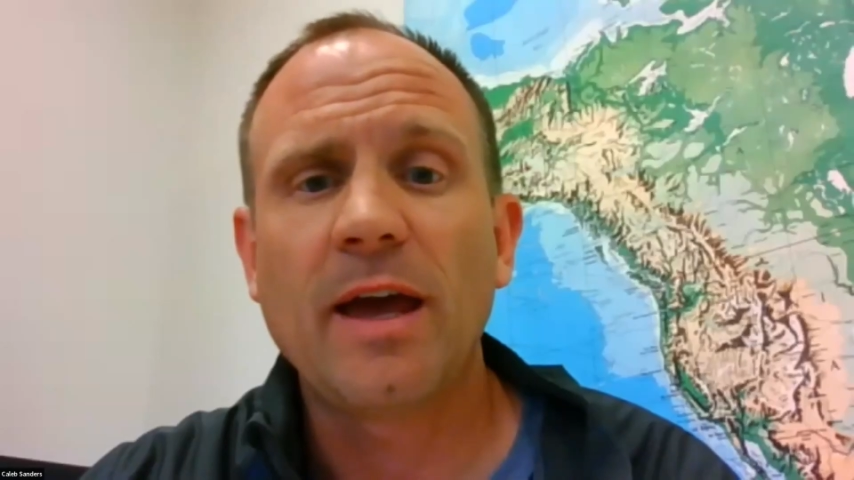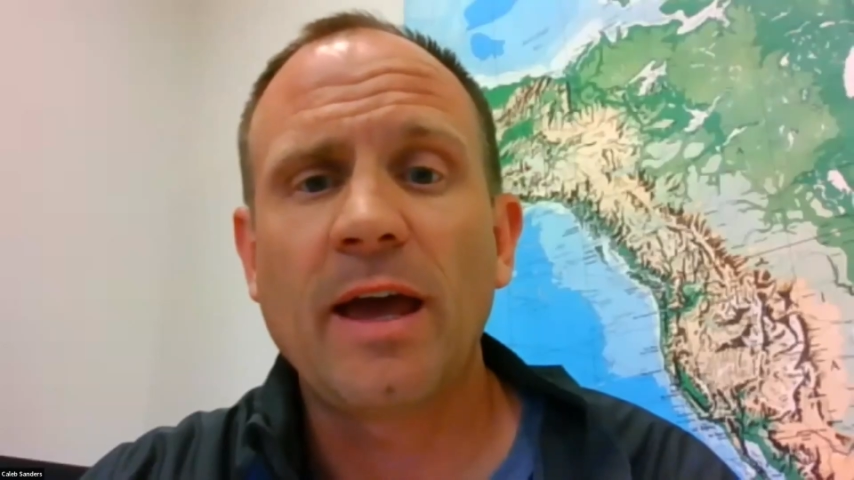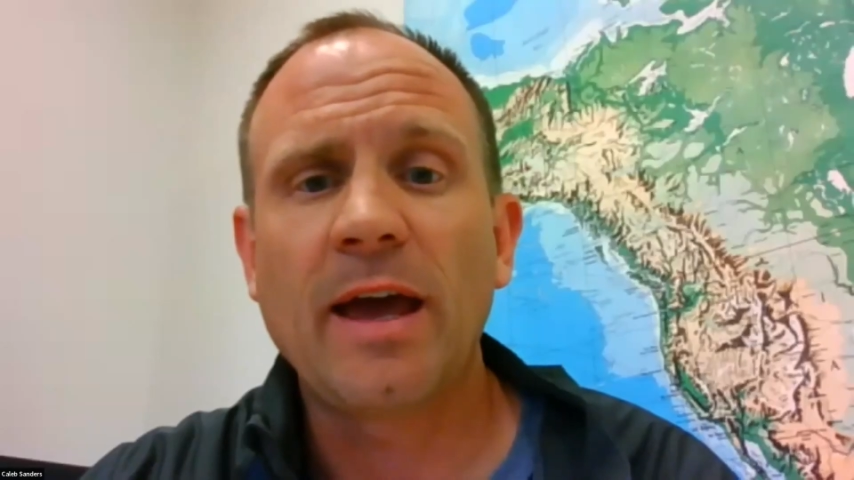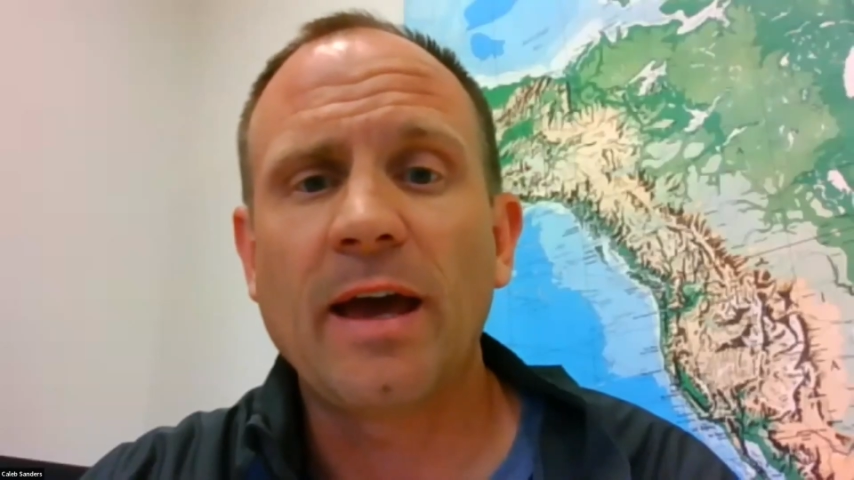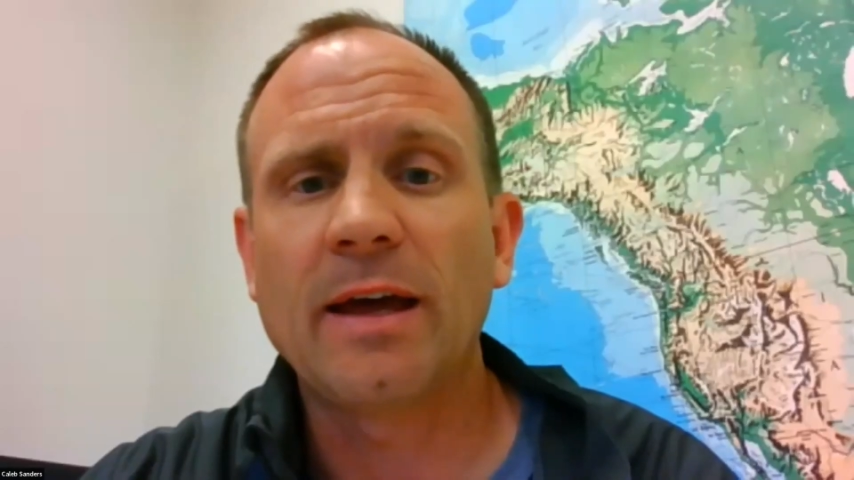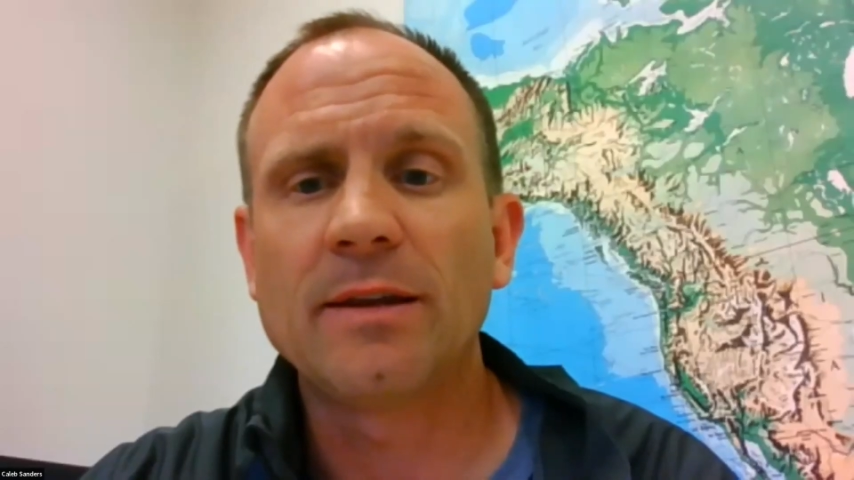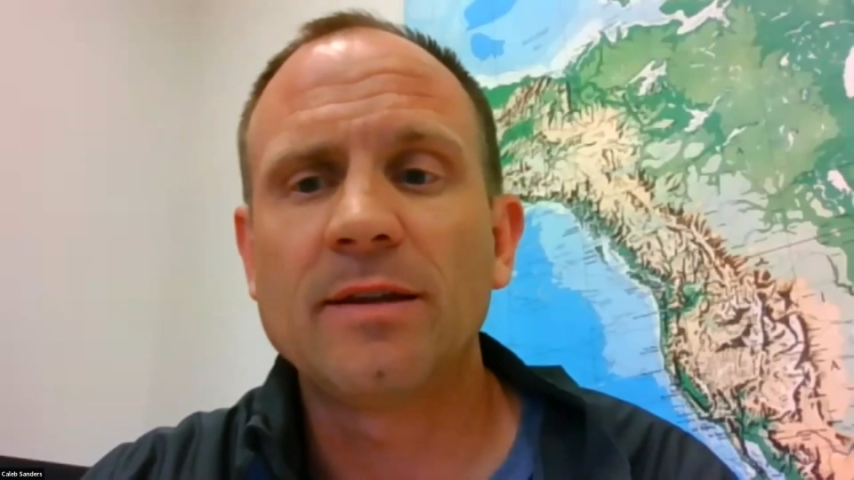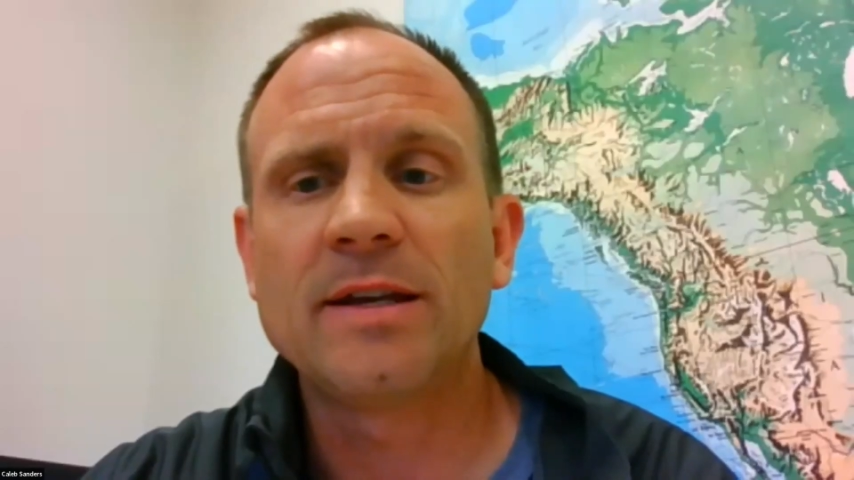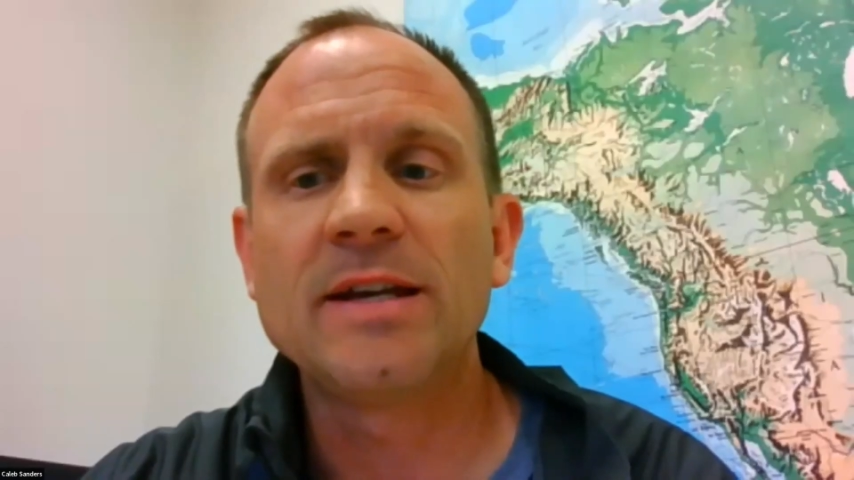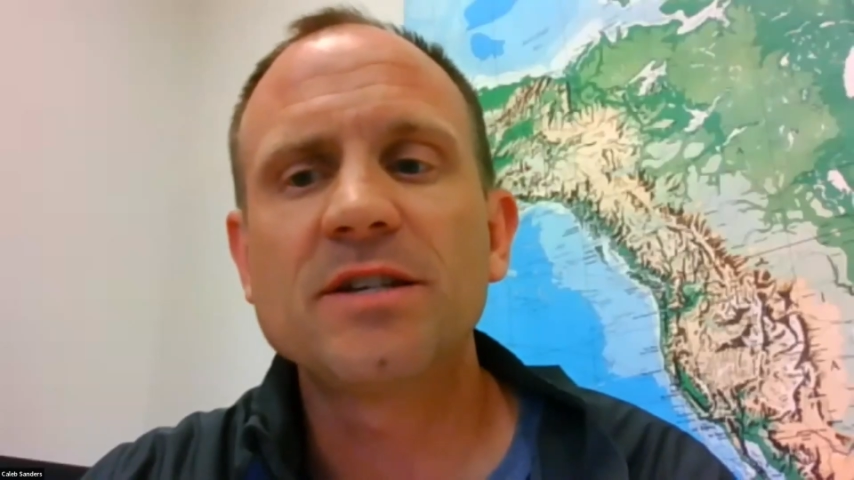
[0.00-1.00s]

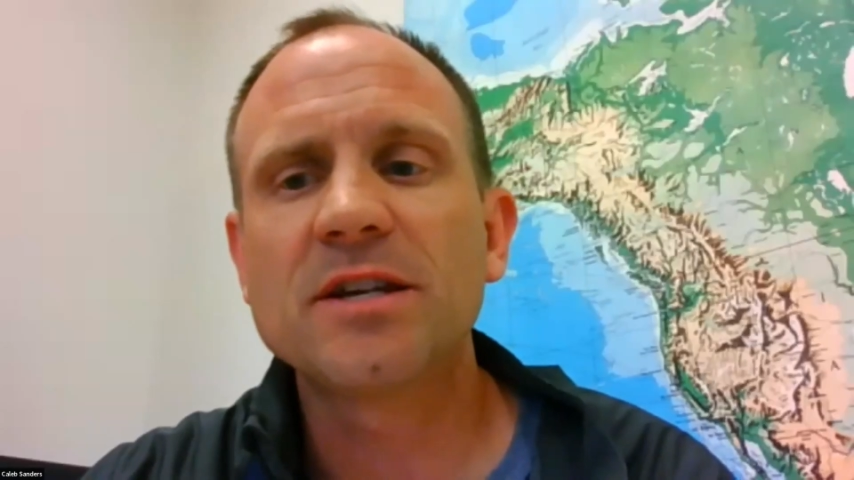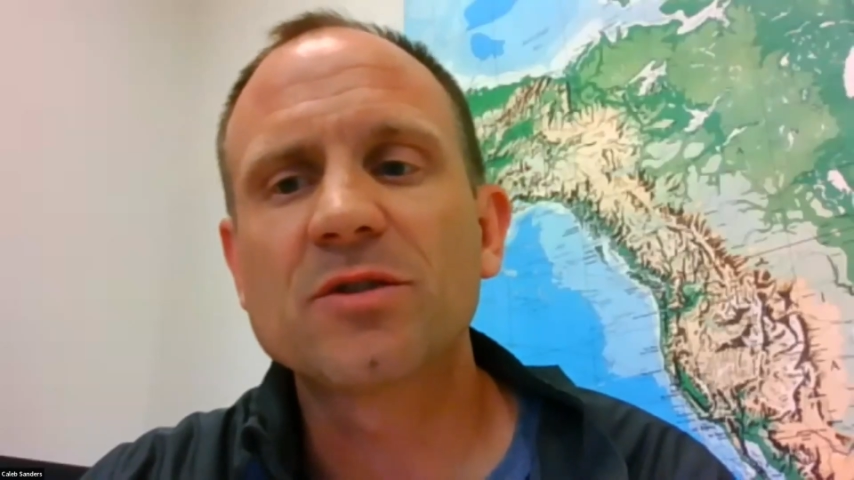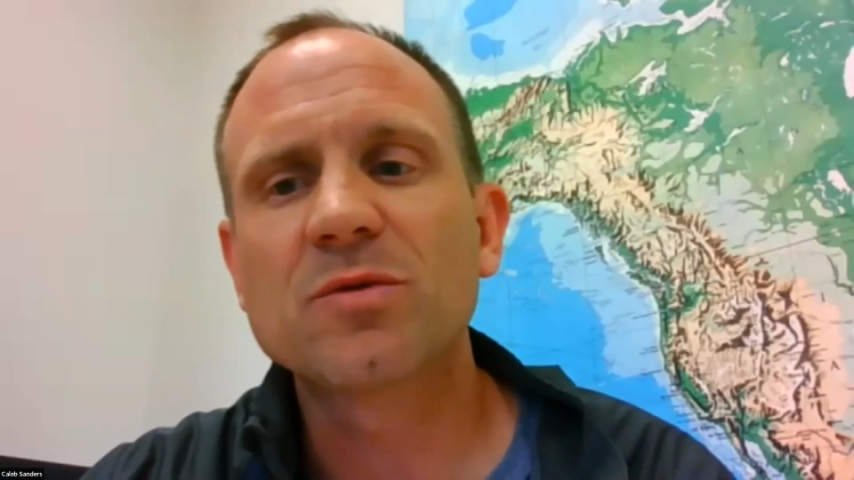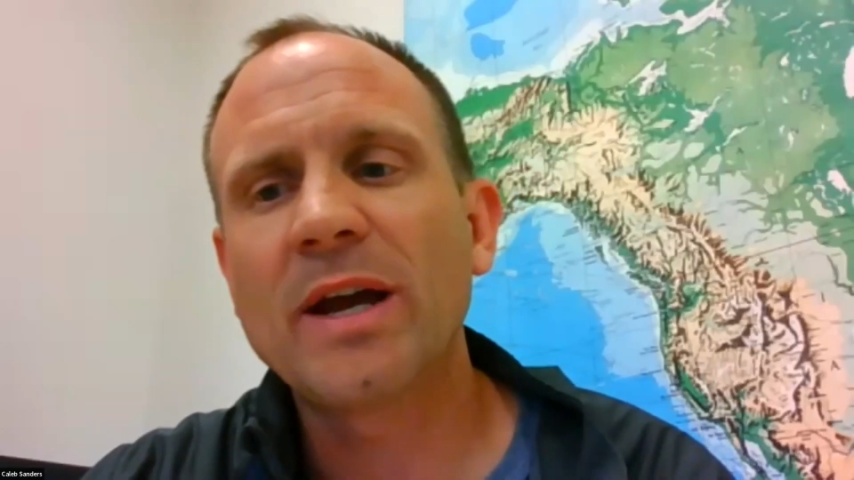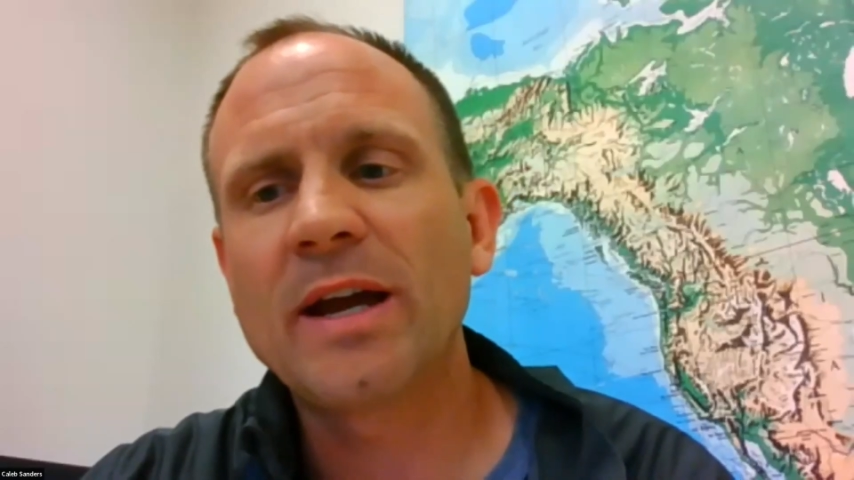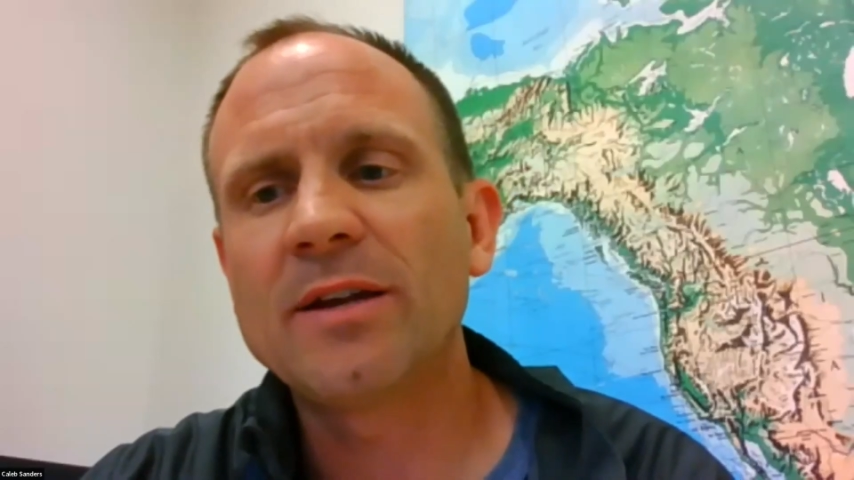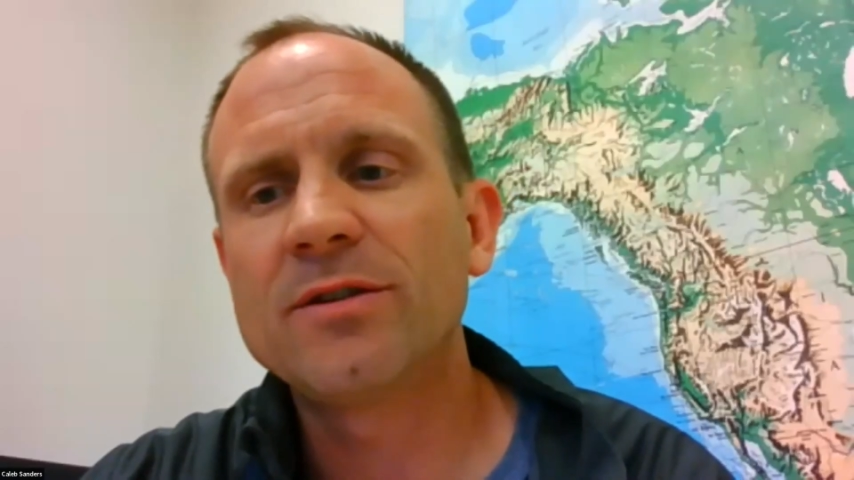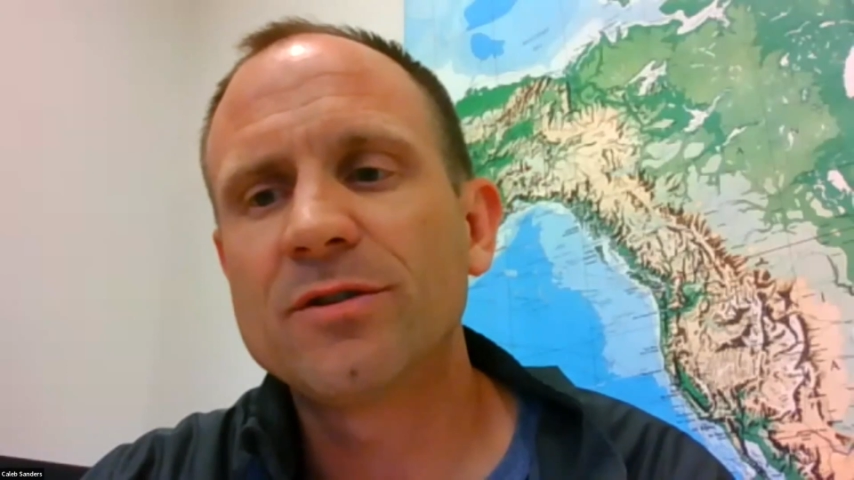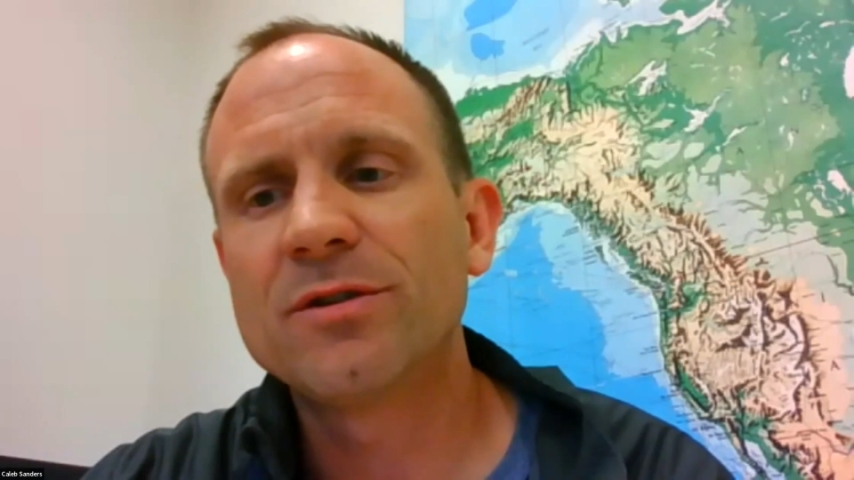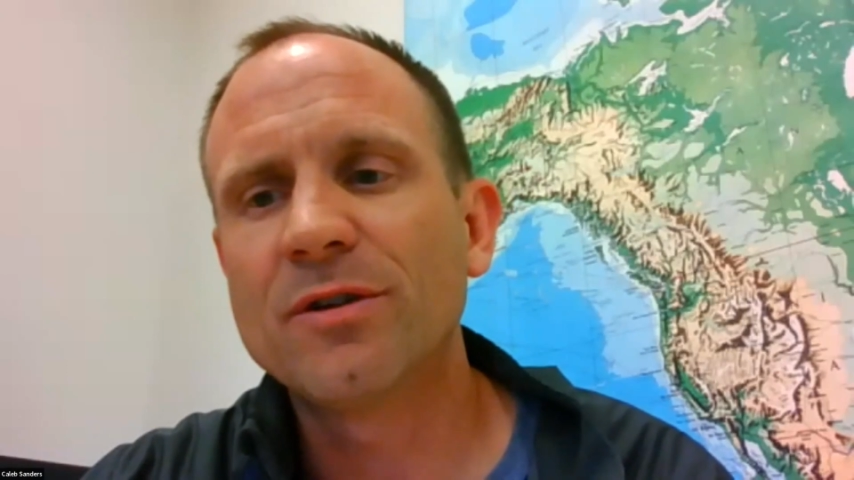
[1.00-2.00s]
and the easiest
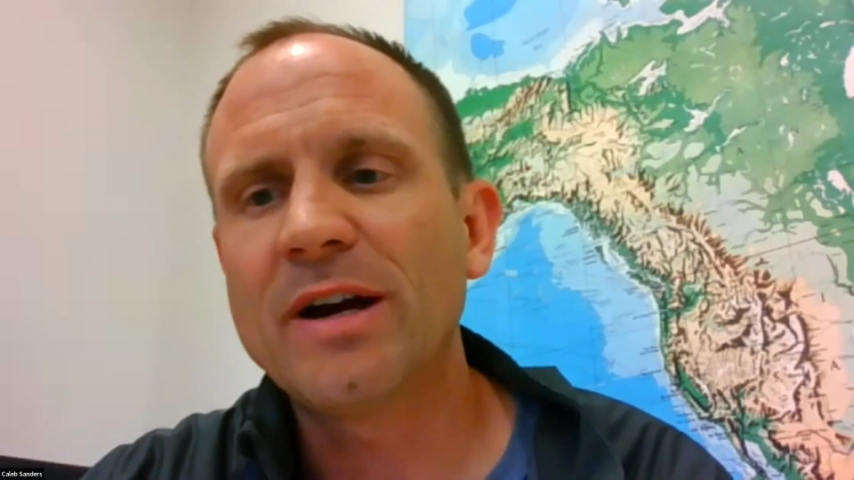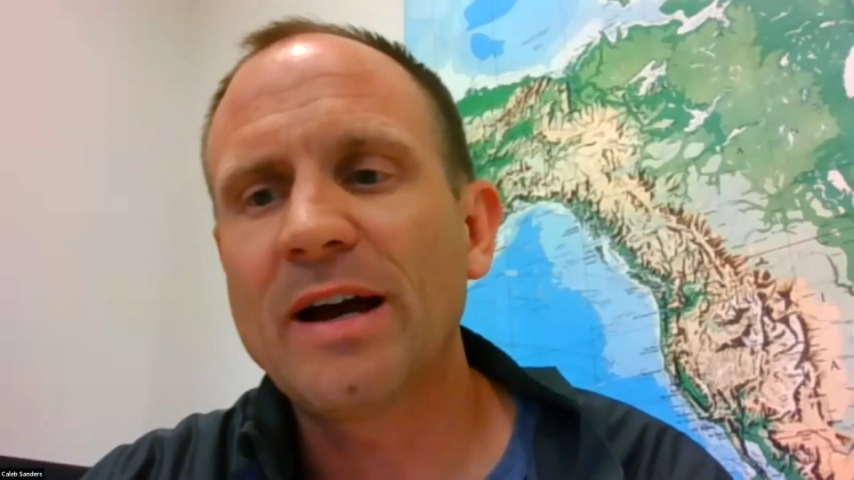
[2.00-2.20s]
way to